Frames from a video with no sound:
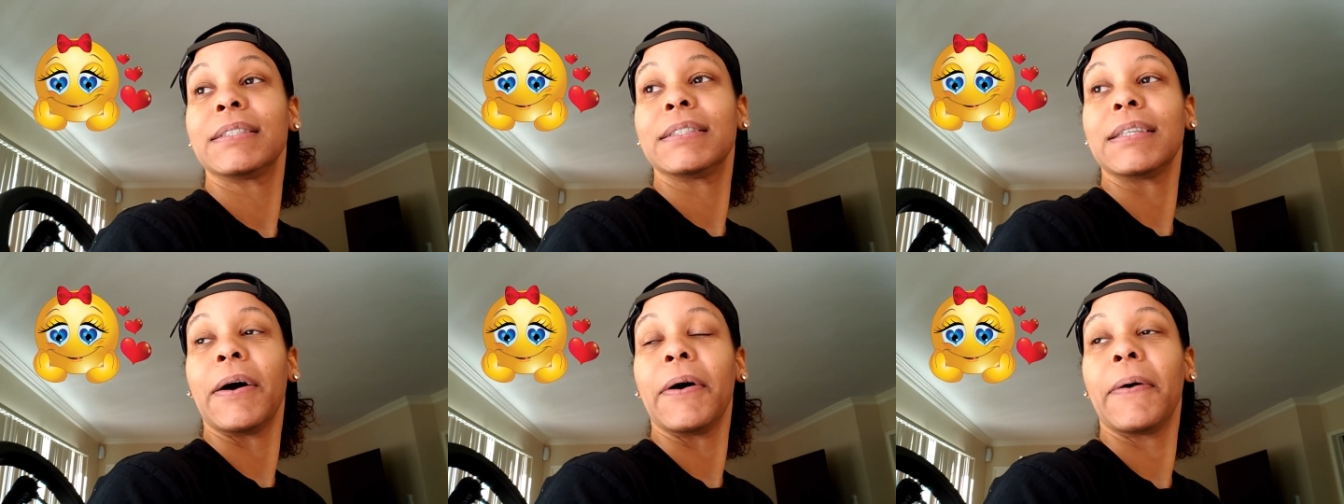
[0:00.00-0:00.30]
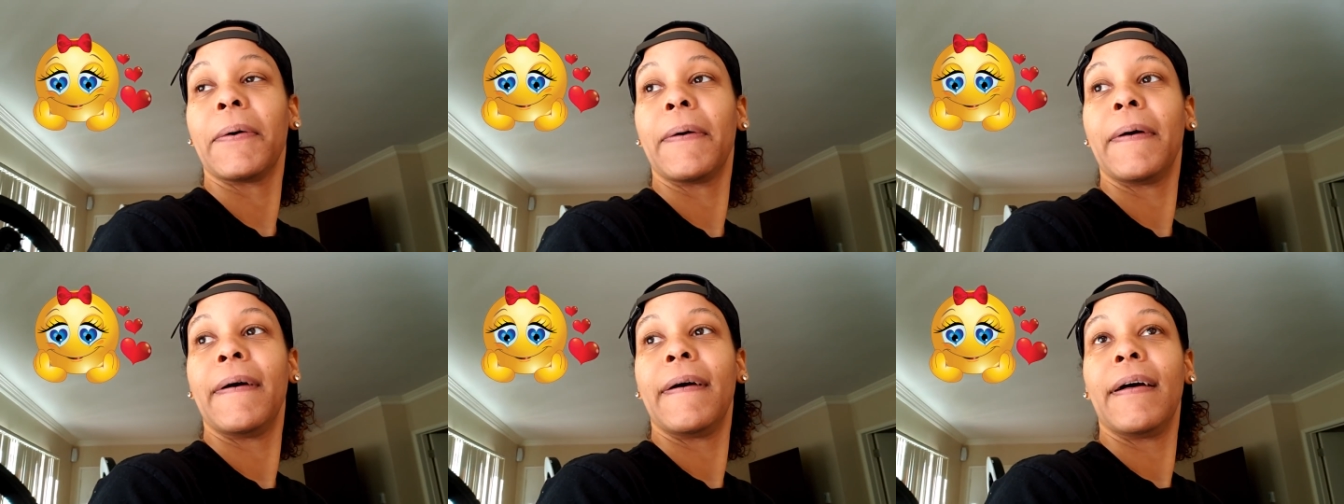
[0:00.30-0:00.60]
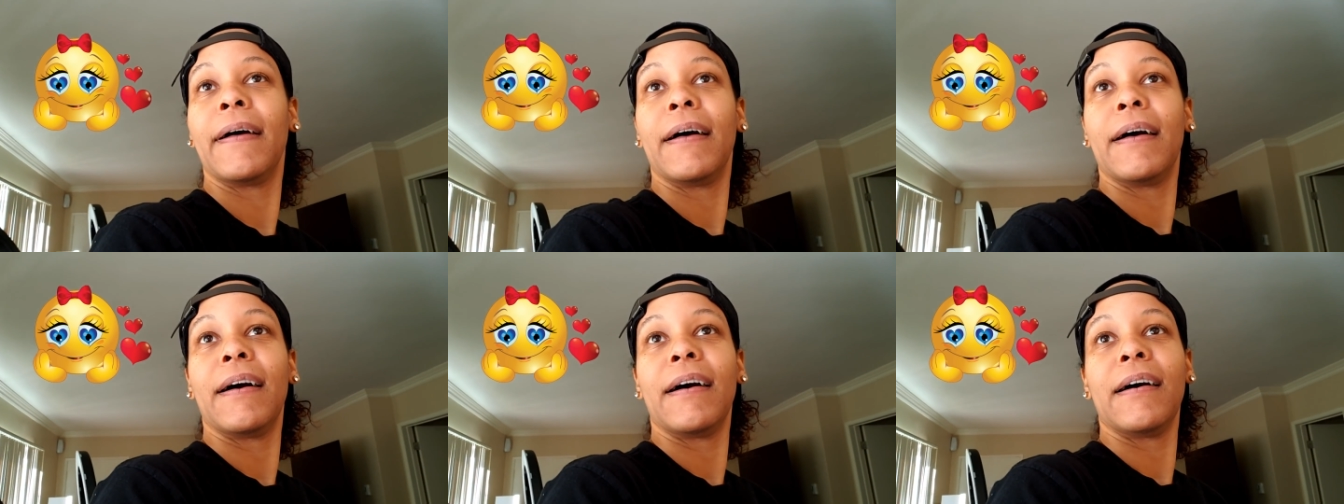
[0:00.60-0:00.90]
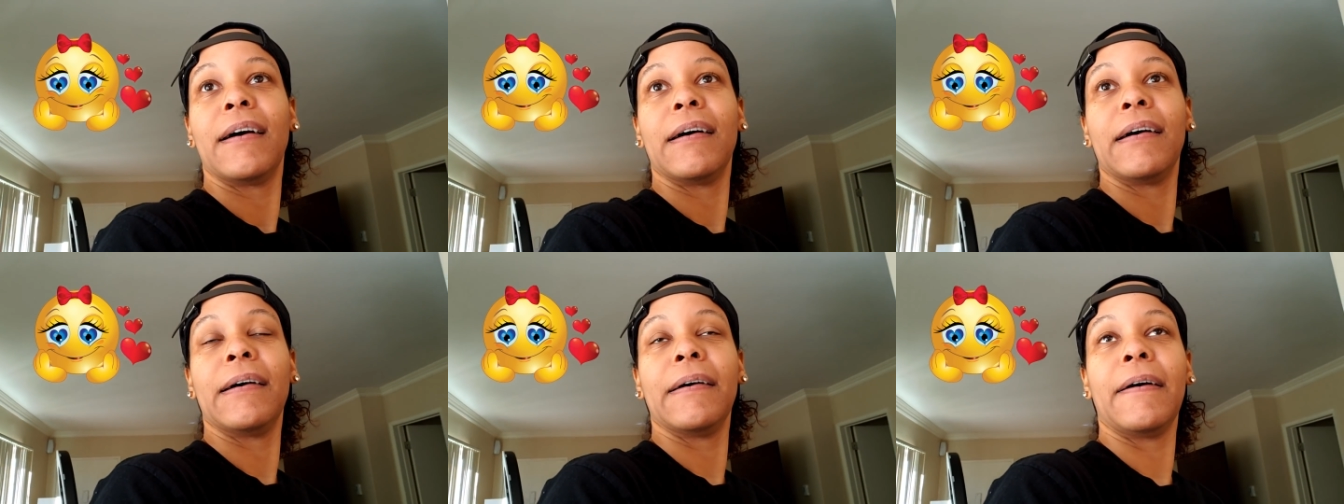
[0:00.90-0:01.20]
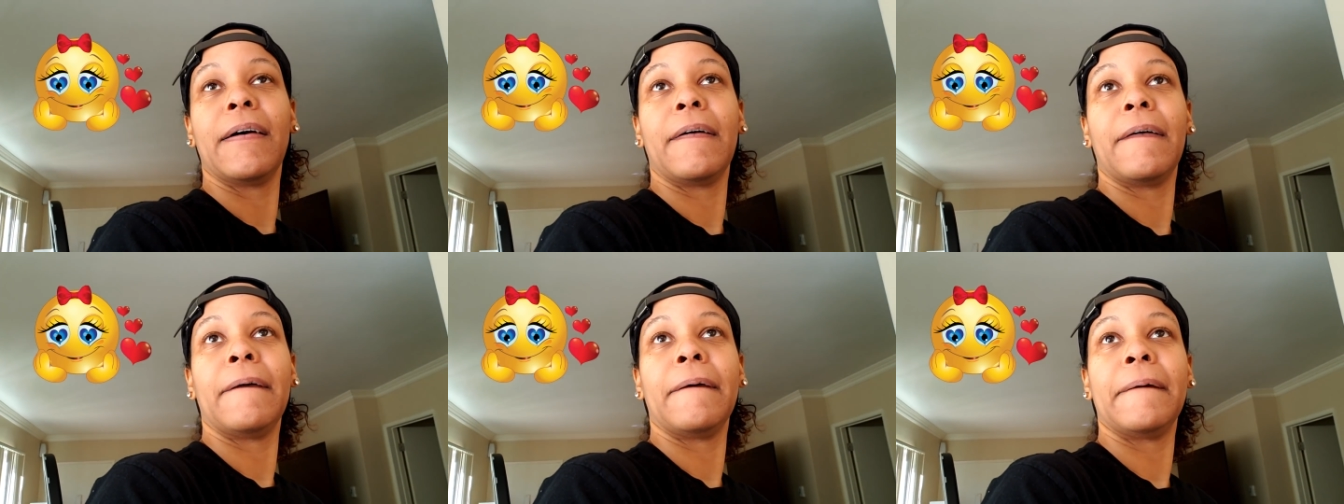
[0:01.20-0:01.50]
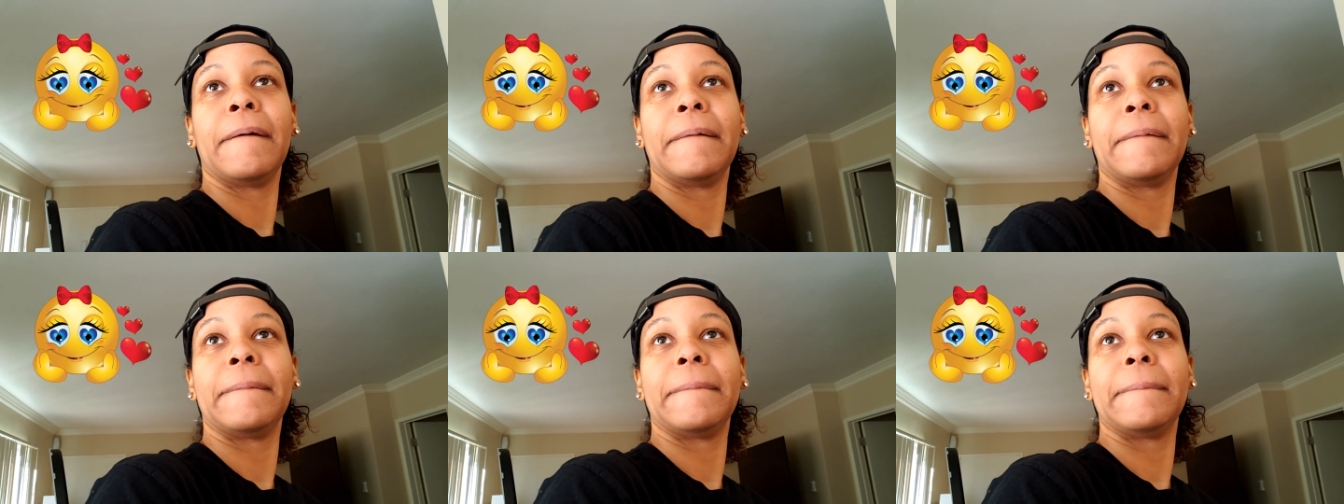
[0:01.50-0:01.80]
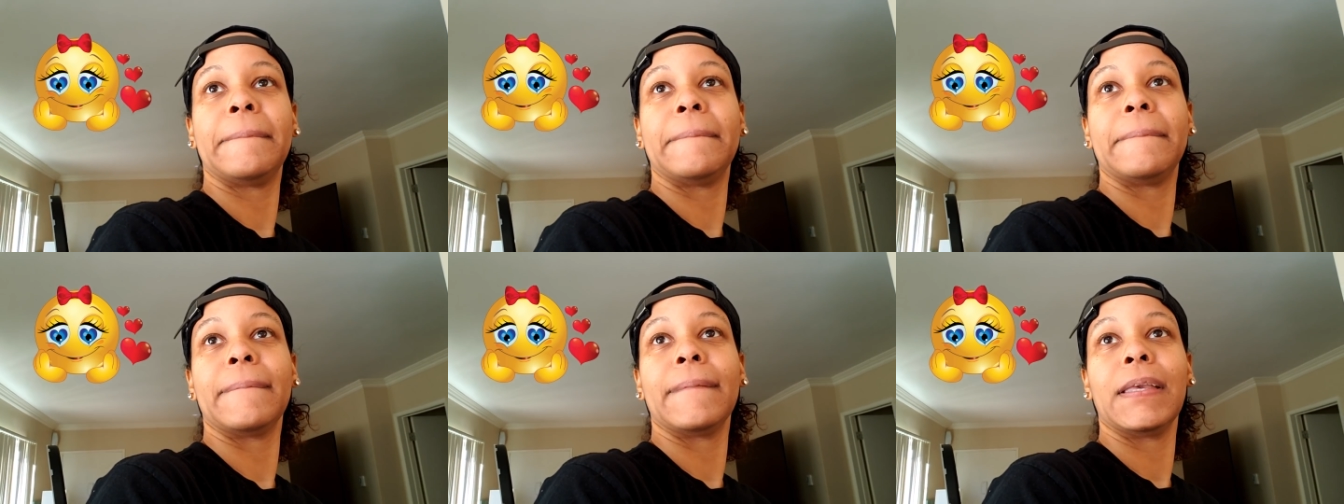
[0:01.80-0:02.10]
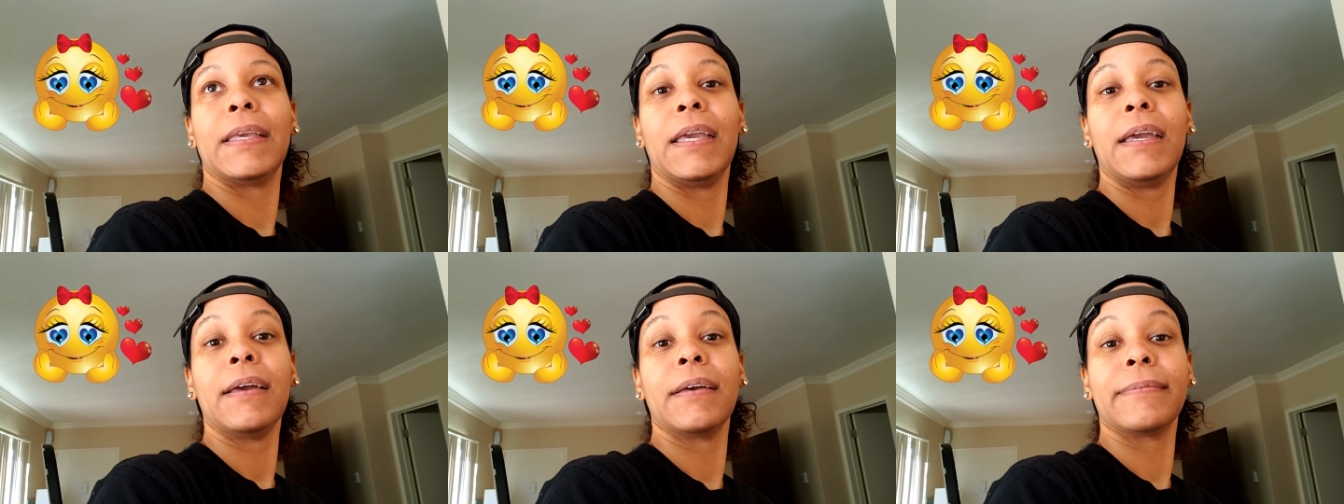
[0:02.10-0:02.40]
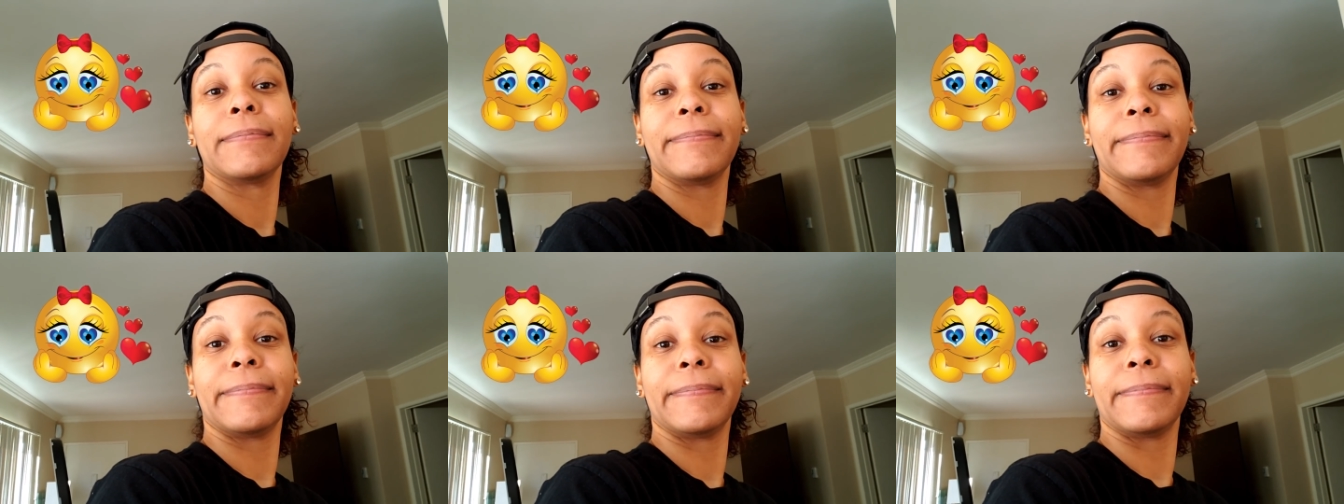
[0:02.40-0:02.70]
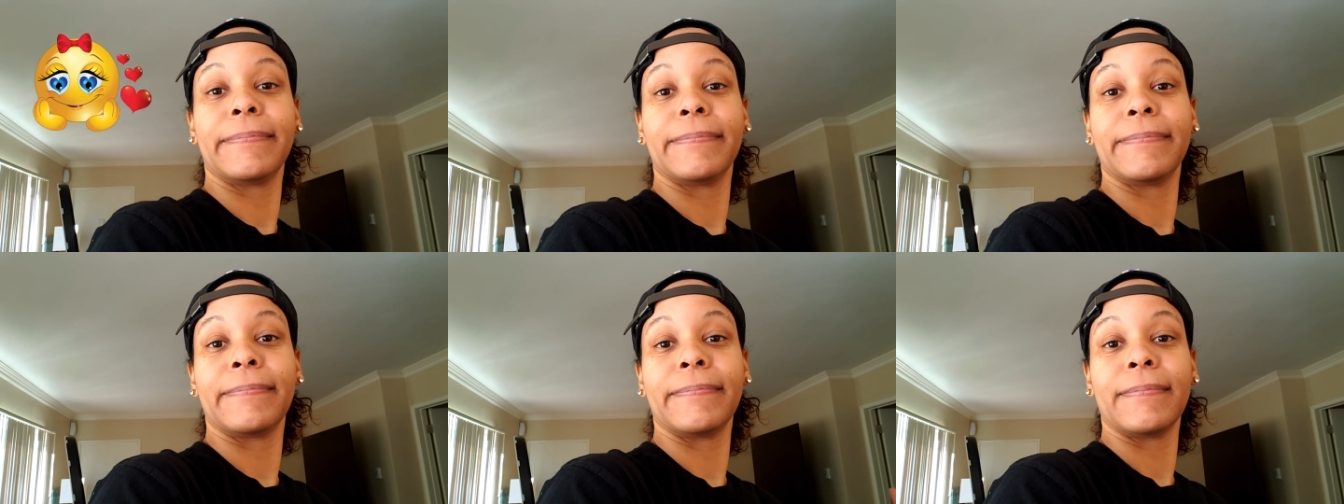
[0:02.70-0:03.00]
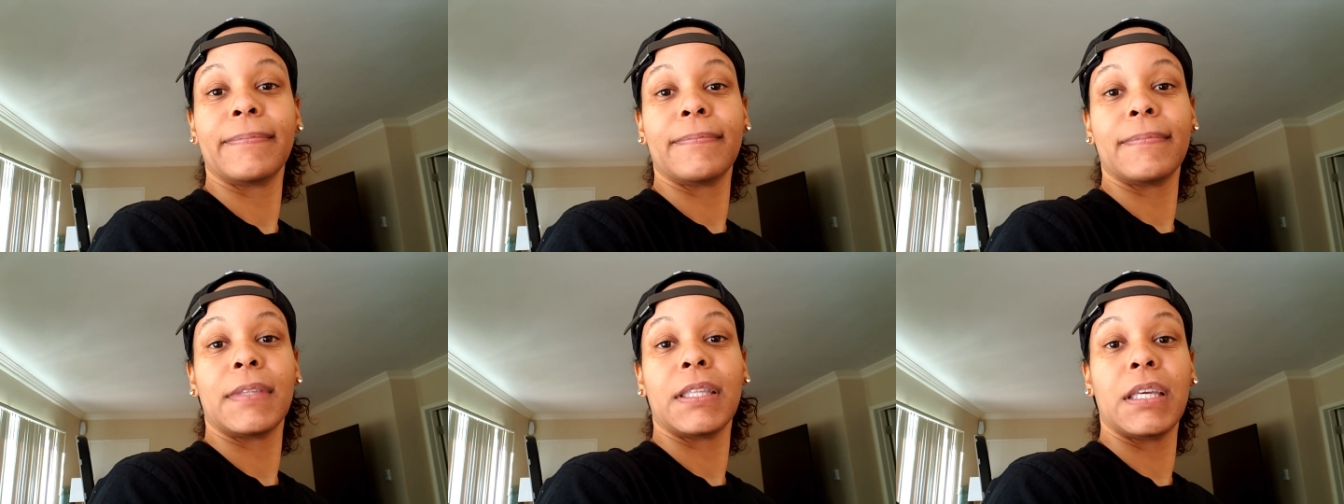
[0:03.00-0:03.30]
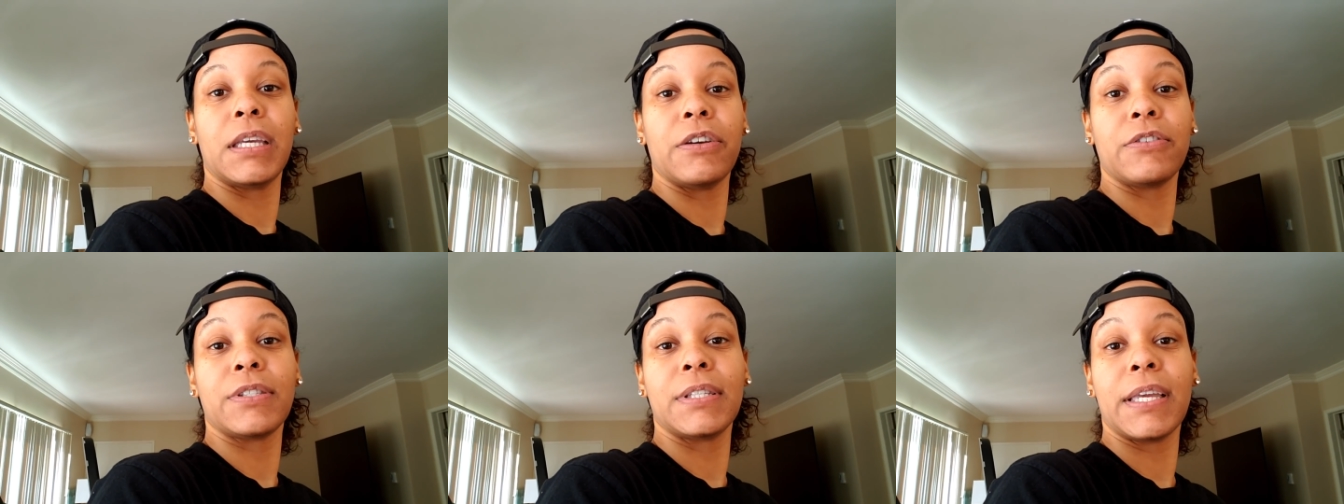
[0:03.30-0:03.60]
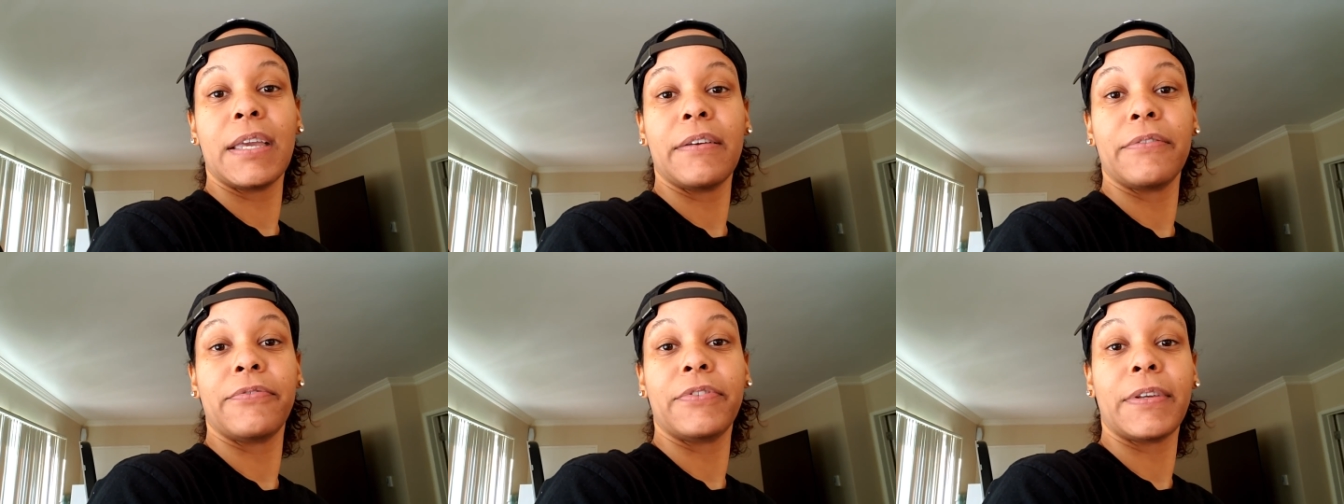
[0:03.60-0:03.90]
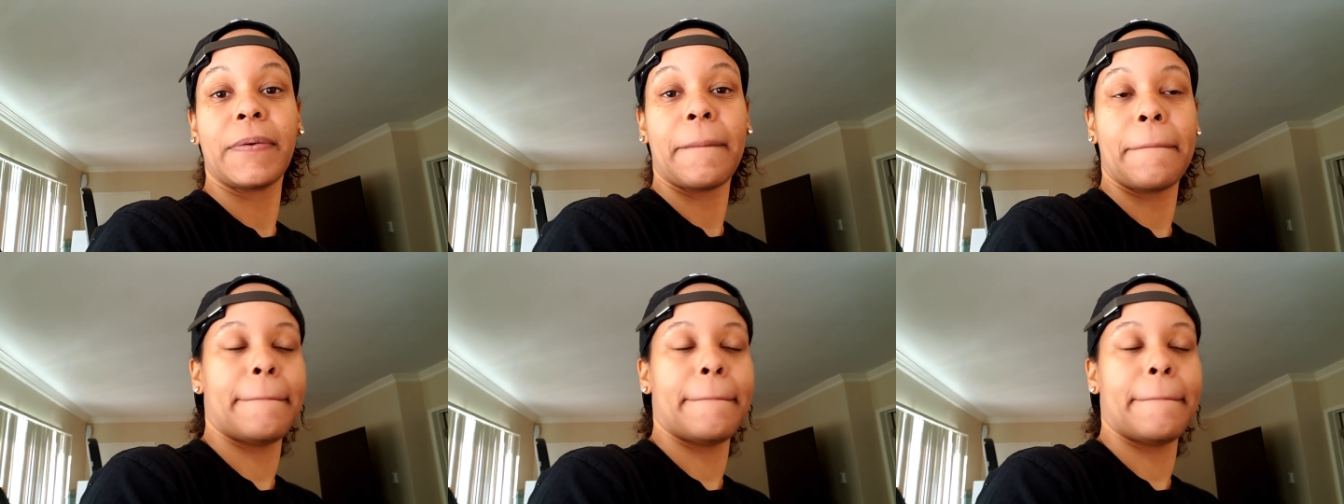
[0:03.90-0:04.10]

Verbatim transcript: So, um, yeah, here's the gift.